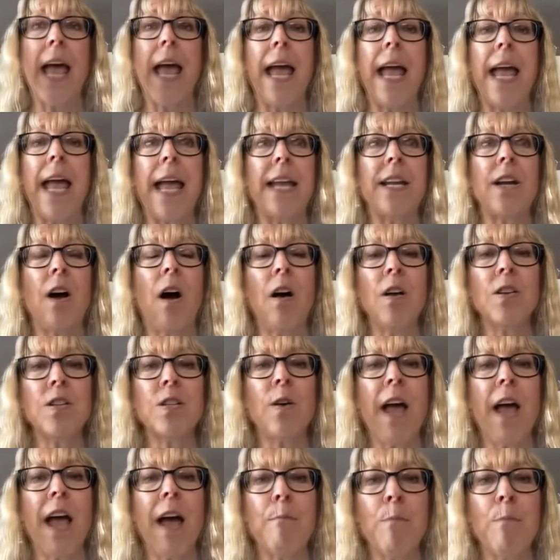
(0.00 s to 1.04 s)
and also
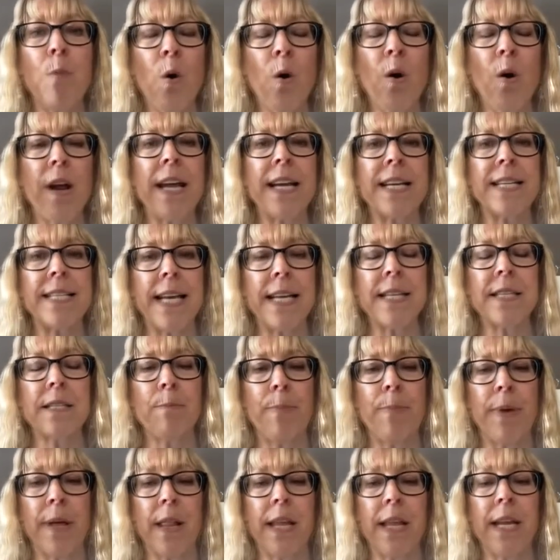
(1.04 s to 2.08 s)
have more
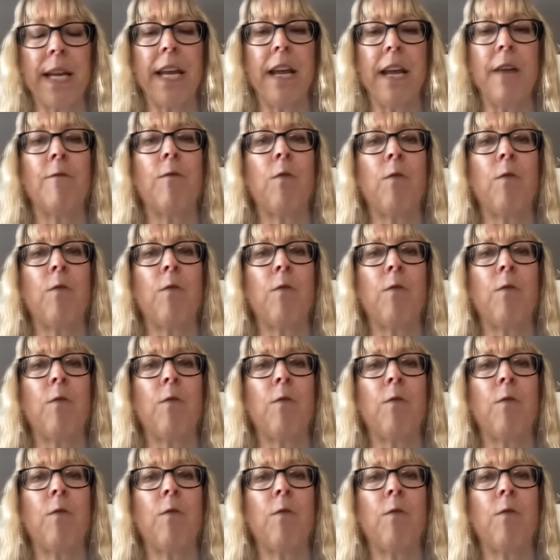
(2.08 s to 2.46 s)
accessibility